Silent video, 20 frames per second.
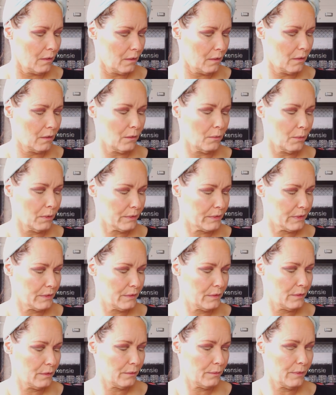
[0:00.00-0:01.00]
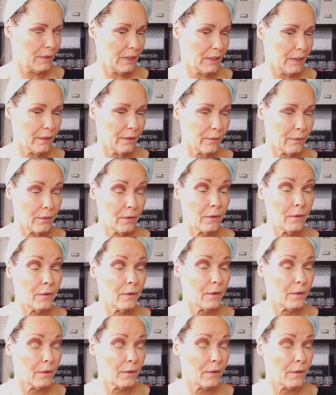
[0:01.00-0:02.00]
Oh, what to do now?
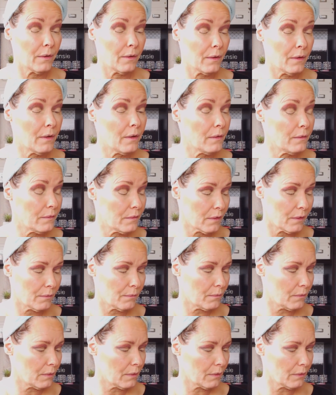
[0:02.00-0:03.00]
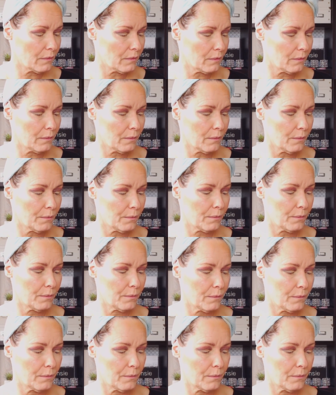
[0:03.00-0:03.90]
I don't want to do.